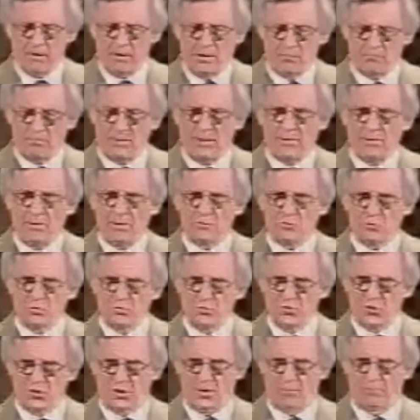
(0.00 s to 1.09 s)
came to the
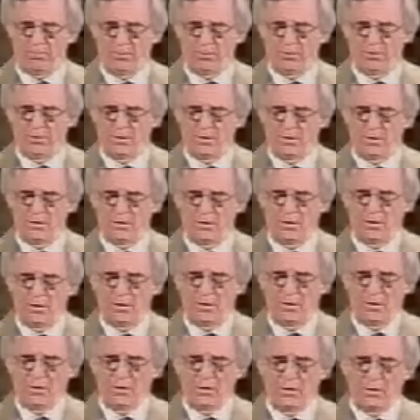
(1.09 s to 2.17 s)
to the school and
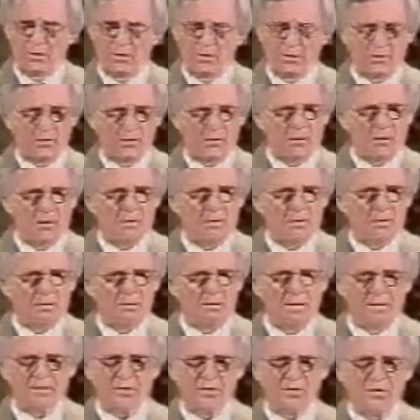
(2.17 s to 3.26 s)
stood up on the
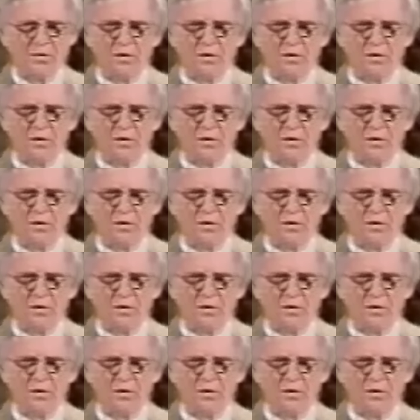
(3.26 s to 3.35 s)
platform